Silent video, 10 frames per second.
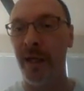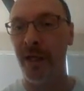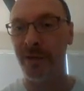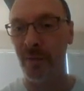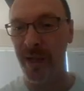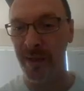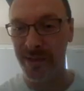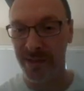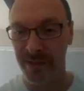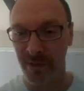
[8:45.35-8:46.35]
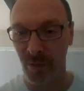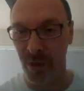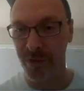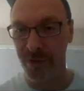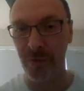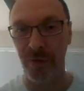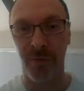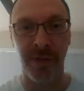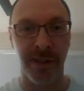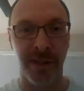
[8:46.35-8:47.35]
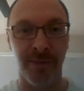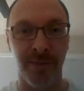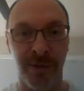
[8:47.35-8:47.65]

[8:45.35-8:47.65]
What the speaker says: and so that's 1, 2, 3 times